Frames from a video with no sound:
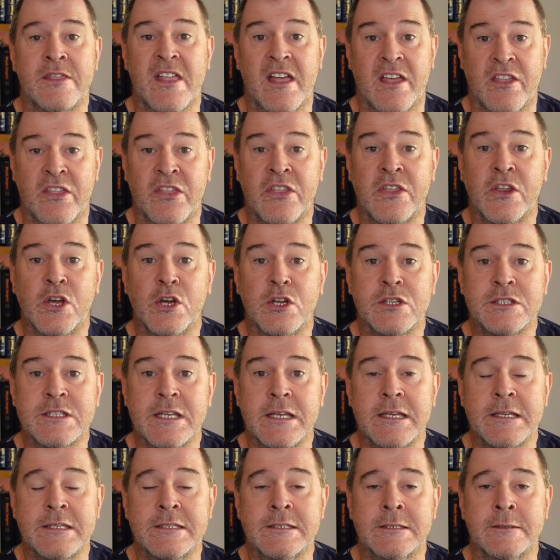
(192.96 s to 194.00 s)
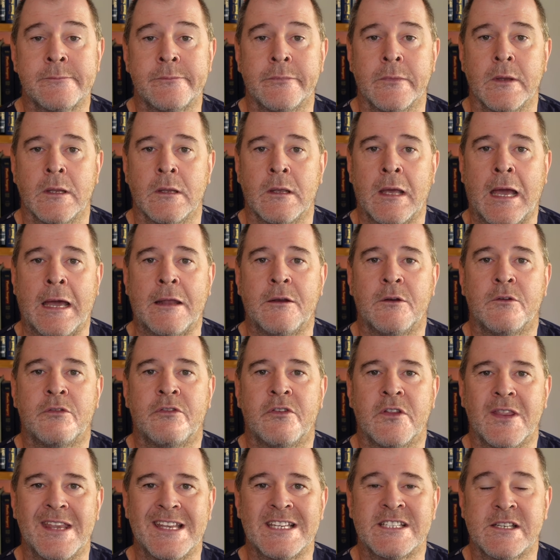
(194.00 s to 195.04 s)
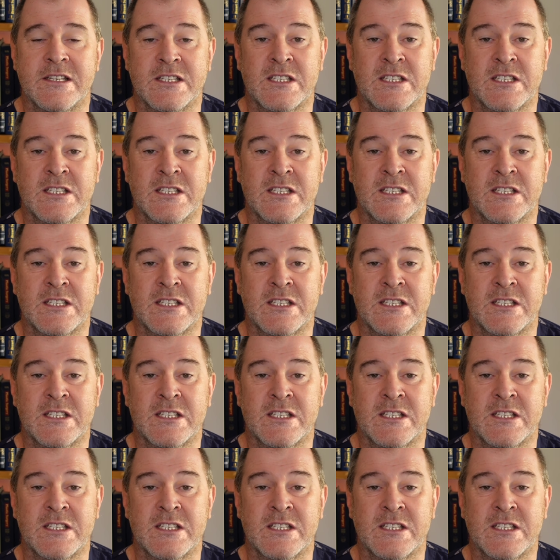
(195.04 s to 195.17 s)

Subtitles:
their 30s, and for this